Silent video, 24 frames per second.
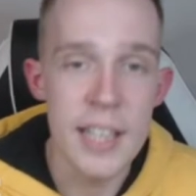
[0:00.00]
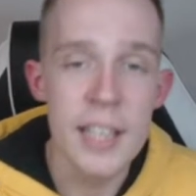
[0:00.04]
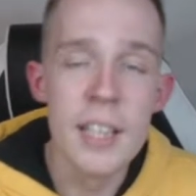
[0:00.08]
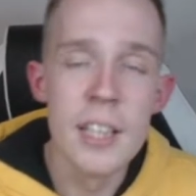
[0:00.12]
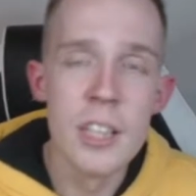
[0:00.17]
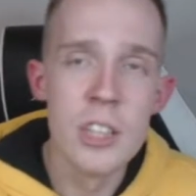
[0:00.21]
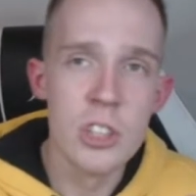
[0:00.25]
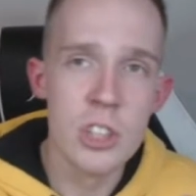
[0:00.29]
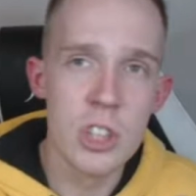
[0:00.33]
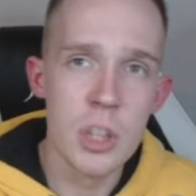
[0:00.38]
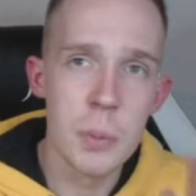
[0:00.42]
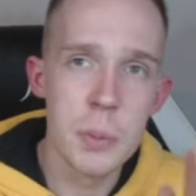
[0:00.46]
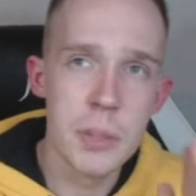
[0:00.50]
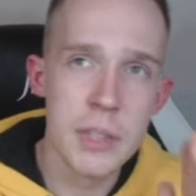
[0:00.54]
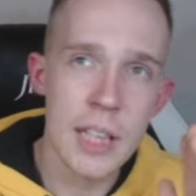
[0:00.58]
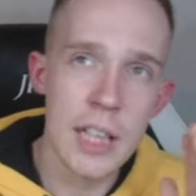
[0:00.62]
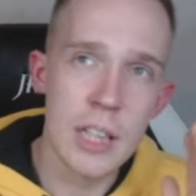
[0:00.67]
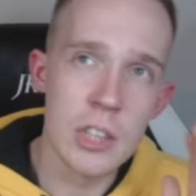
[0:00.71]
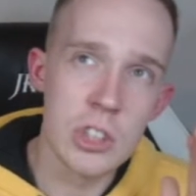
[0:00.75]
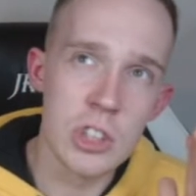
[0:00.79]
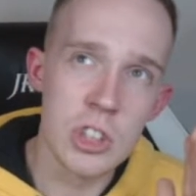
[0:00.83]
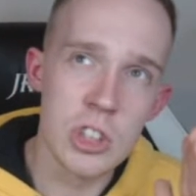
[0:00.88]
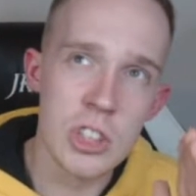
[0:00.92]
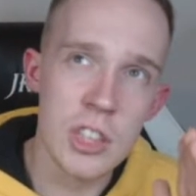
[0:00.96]
Supercell
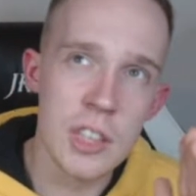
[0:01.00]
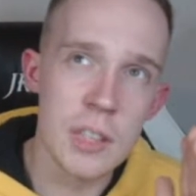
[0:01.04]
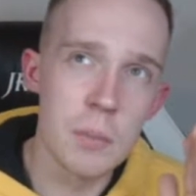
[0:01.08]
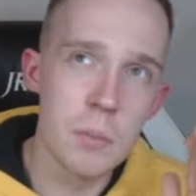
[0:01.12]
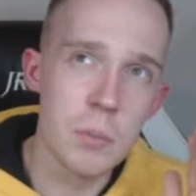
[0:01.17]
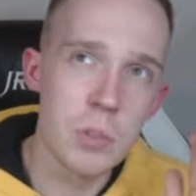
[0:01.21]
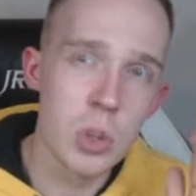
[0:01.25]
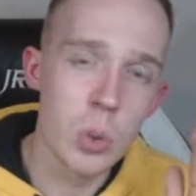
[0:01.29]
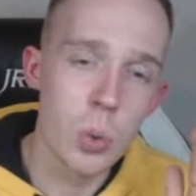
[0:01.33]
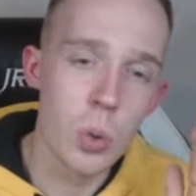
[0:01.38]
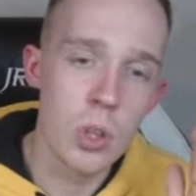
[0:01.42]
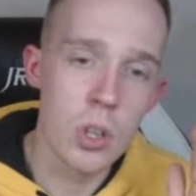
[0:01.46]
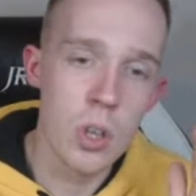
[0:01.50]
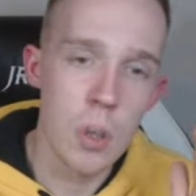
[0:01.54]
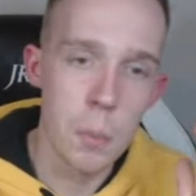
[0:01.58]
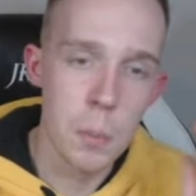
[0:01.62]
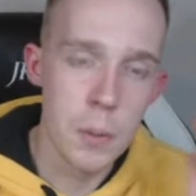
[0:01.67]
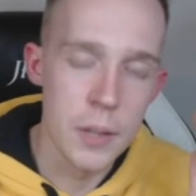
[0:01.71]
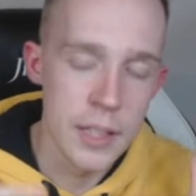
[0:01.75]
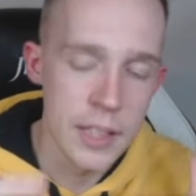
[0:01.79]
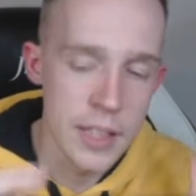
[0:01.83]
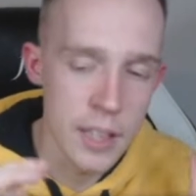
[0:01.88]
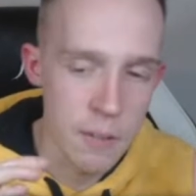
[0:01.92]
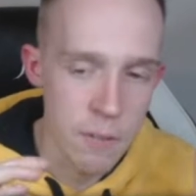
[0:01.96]
just seemed to have
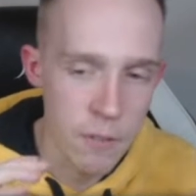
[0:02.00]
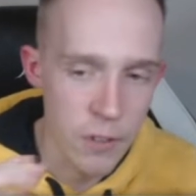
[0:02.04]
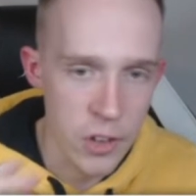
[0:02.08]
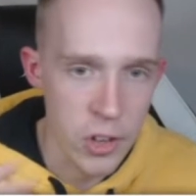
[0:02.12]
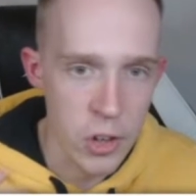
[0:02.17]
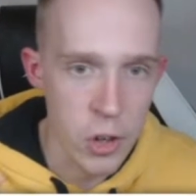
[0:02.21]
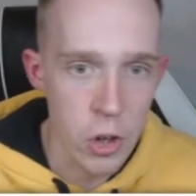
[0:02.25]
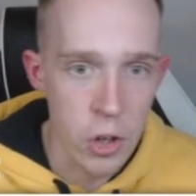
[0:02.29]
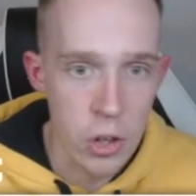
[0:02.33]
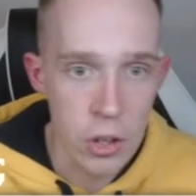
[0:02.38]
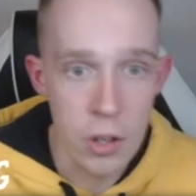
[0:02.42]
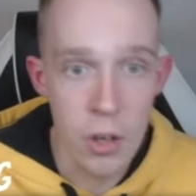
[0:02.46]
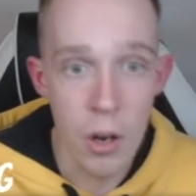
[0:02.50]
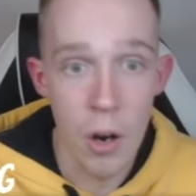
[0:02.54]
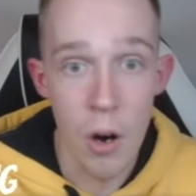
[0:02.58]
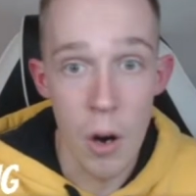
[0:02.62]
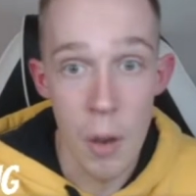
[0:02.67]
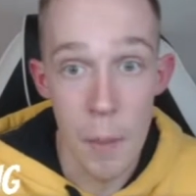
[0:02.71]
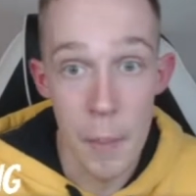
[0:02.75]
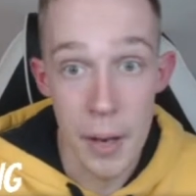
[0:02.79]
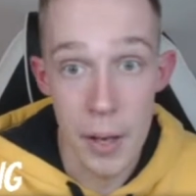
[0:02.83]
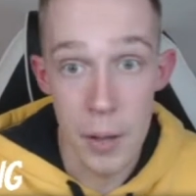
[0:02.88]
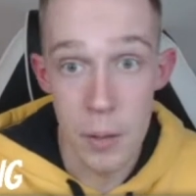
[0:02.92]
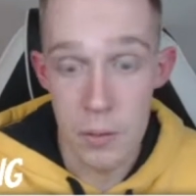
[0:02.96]
completely forgot
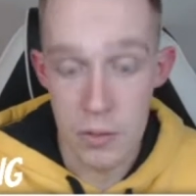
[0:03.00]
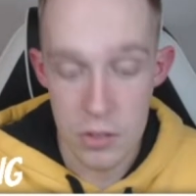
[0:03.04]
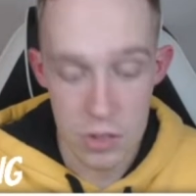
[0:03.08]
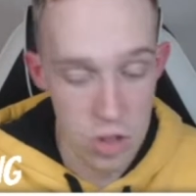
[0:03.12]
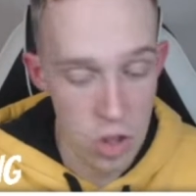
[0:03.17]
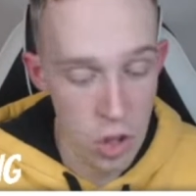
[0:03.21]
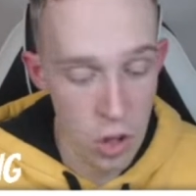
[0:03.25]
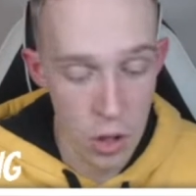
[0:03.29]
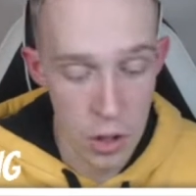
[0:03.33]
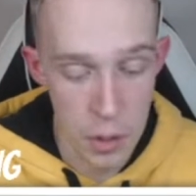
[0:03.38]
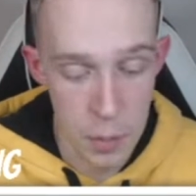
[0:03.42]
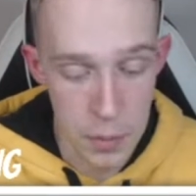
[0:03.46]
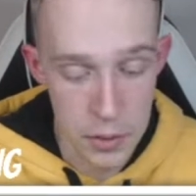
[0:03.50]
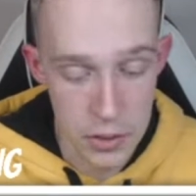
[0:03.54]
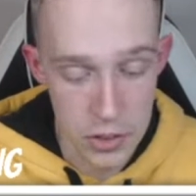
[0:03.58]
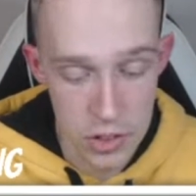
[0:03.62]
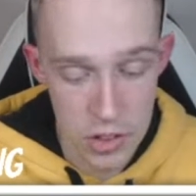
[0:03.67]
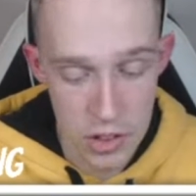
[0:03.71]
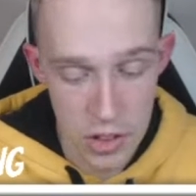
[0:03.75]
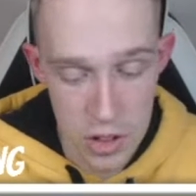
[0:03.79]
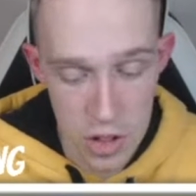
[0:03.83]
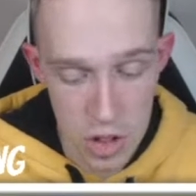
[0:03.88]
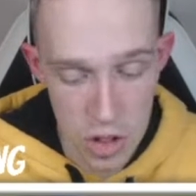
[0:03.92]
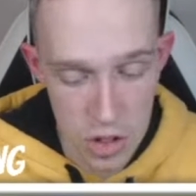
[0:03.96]
about tournaments. They
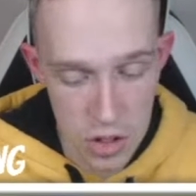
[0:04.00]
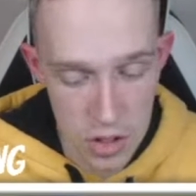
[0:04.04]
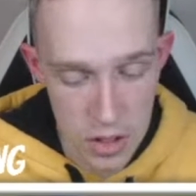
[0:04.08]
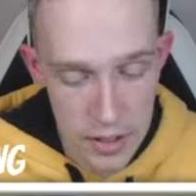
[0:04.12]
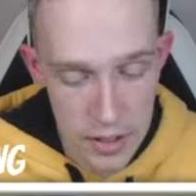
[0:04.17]
just